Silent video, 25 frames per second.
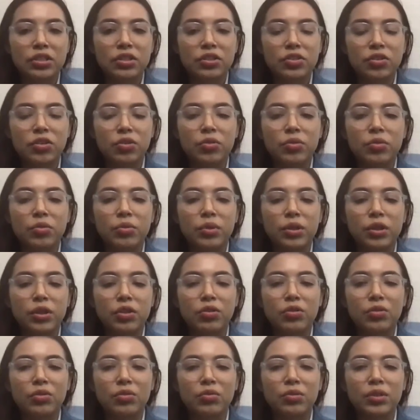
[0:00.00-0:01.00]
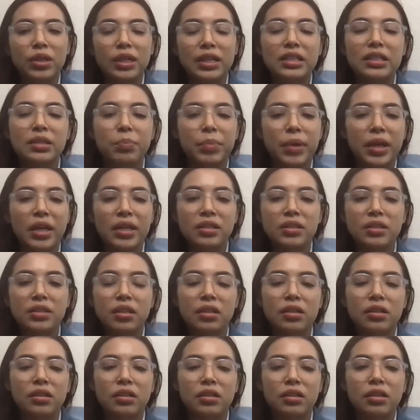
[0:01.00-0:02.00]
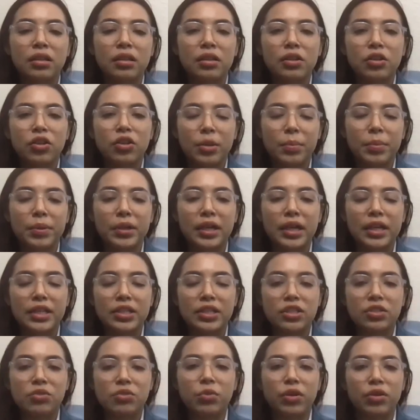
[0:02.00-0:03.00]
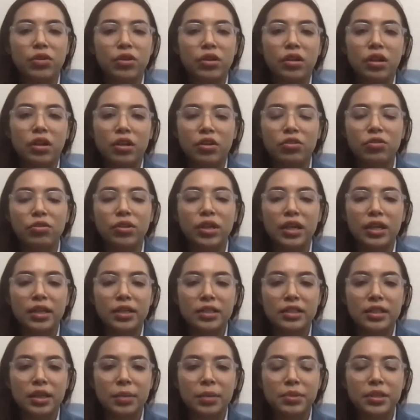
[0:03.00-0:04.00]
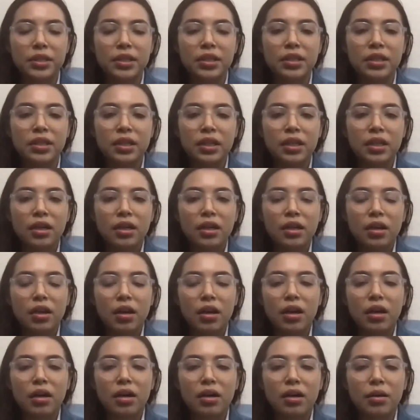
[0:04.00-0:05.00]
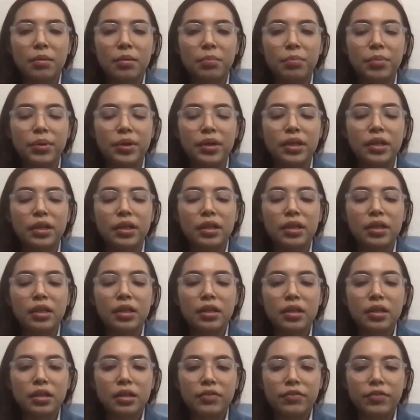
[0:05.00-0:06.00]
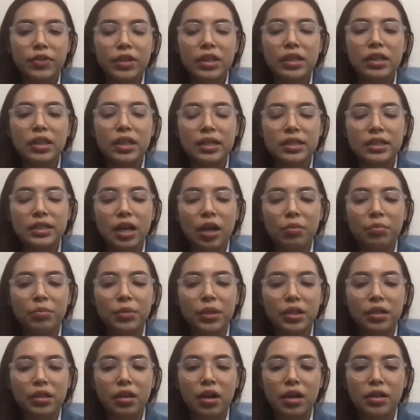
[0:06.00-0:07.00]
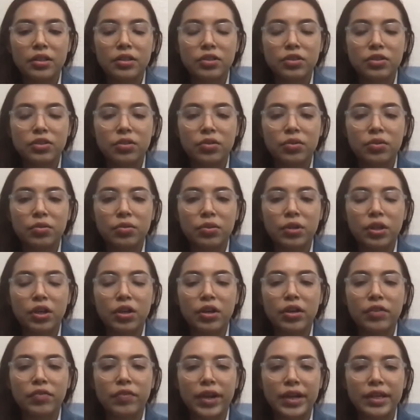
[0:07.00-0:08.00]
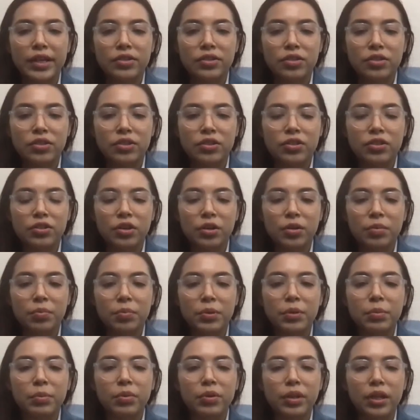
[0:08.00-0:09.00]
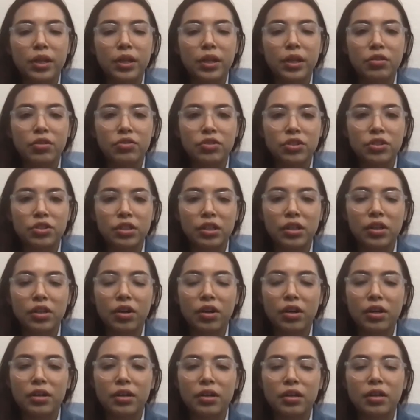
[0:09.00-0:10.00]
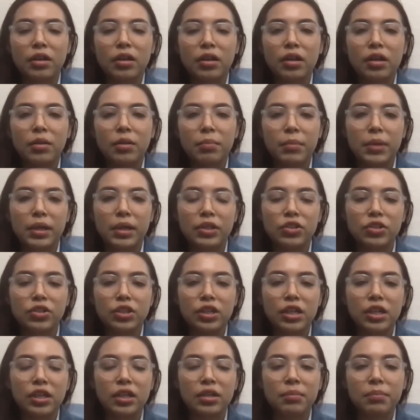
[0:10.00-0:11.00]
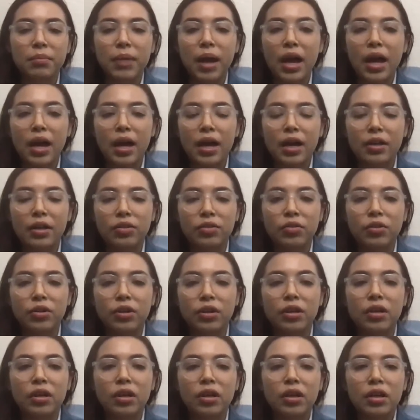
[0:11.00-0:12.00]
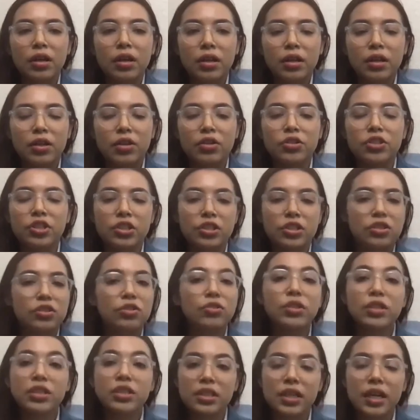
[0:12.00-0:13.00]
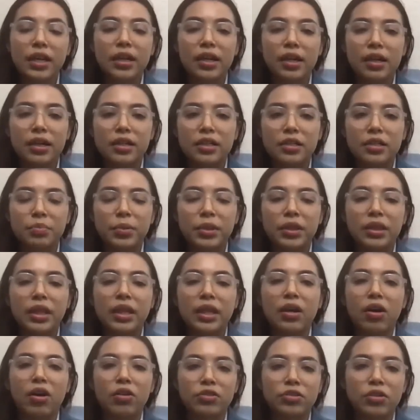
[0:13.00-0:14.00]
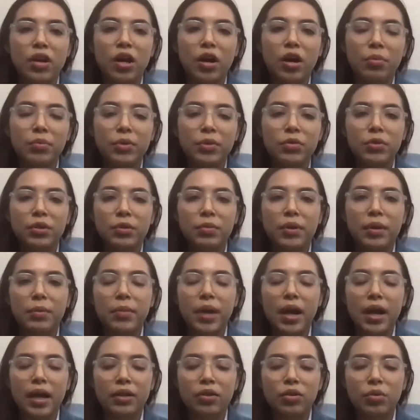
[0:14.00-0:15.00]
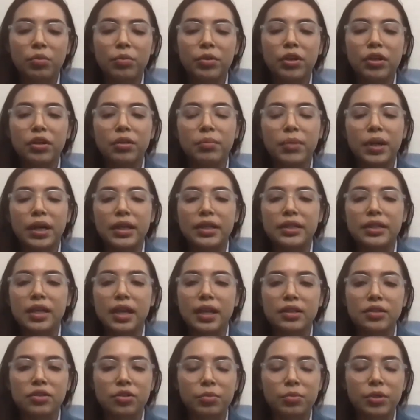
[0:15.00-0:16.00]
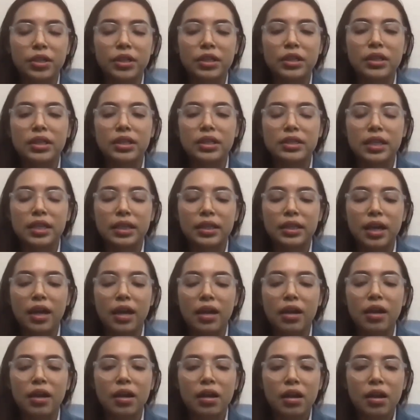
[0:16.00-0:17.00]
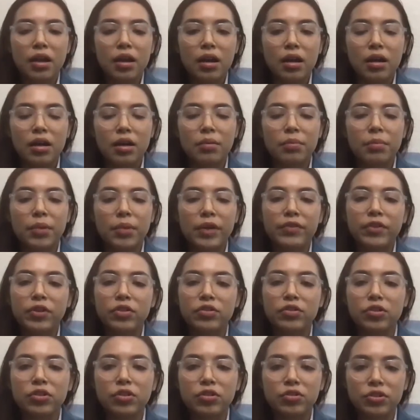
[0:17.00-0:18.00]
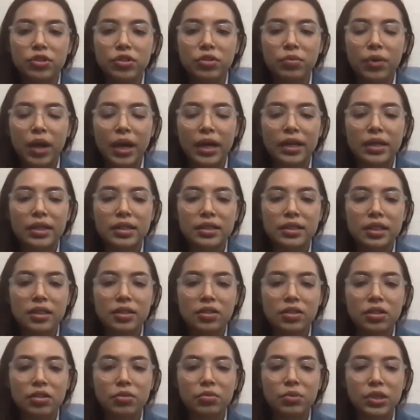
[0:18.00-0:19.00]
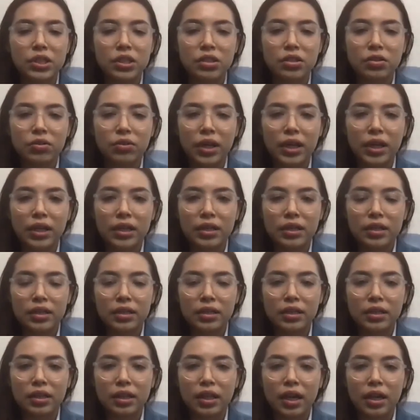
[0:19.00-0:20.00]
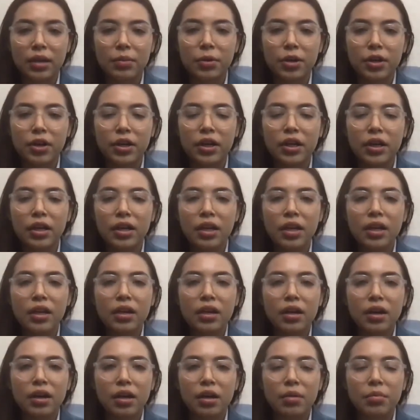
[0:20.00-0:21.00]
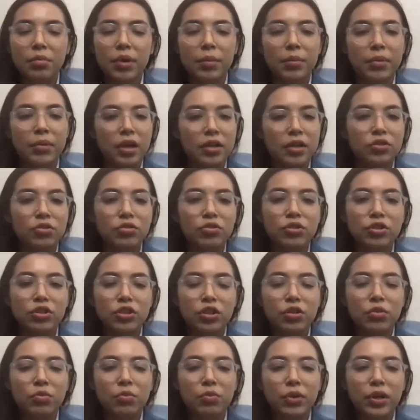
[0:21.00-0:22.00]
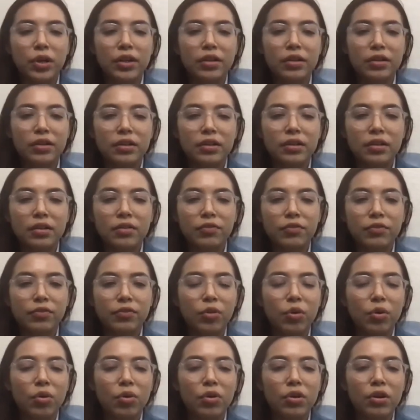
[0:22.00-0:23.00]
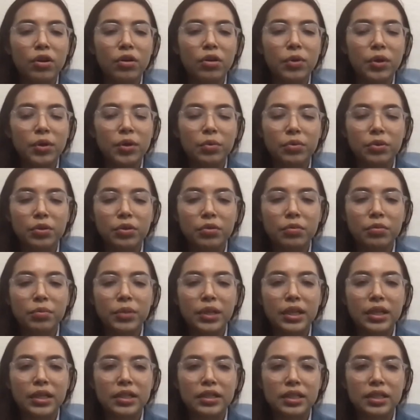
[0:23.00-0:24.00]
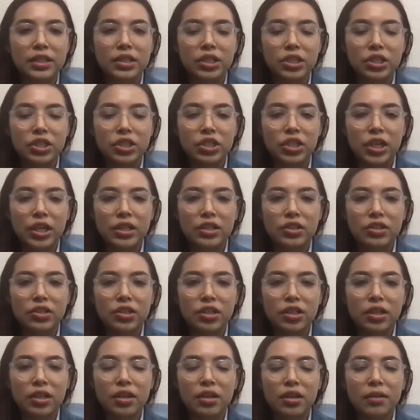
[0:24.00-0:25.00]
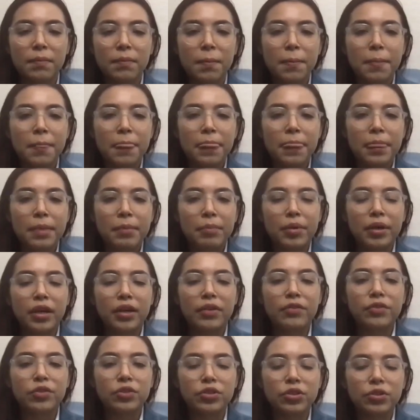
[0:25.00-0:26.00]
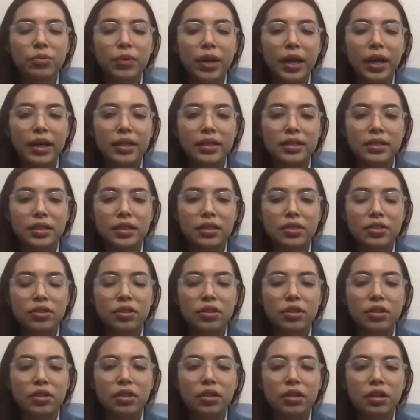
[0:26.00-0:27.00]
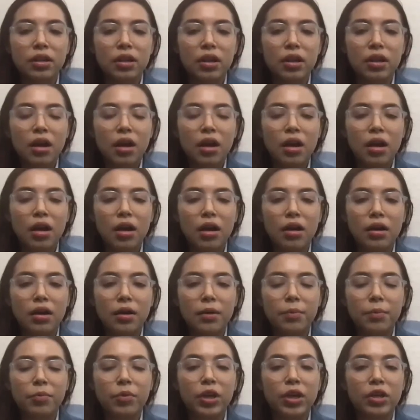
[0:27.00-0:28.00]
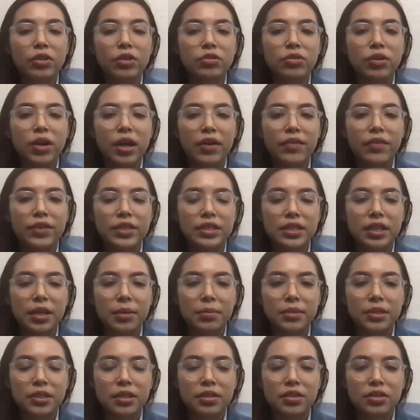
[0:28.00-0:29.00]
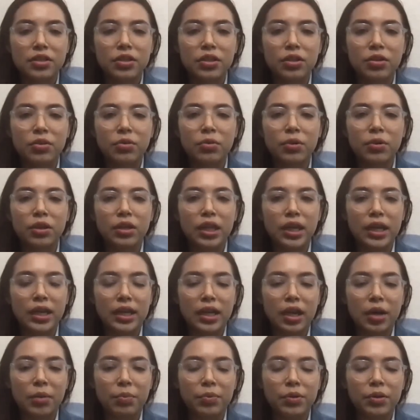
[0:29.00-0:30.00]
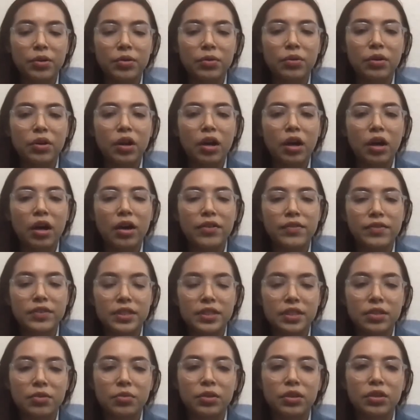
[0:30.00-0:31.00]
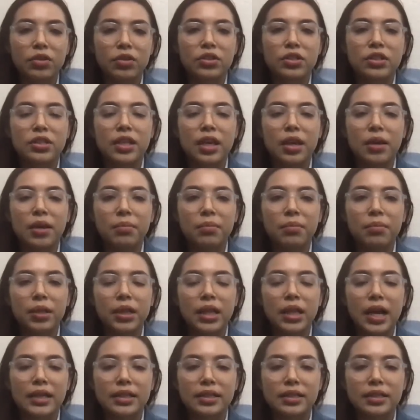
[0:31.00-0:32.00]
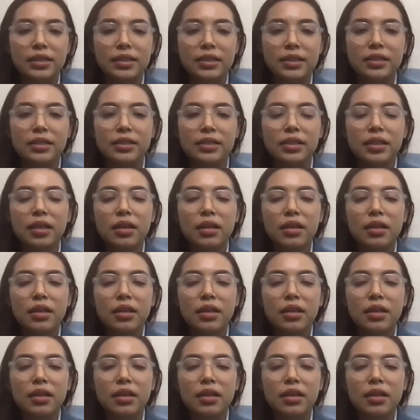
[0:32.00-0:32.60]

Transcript: So it depends on your application whether or not you'll get accepted. But Felix helped me a lot. So their advisors are people that usually are majoring in math, or they're just students like us, but they also help me with my math homework, my science homework, and things like that. I've also used the Writing Center, which is located in the library. I'm not too sure what floor, what room, because they just changed it, but I've used the Writing Center. We also have a STEM center where they can help you, obviously, with your STEM classes.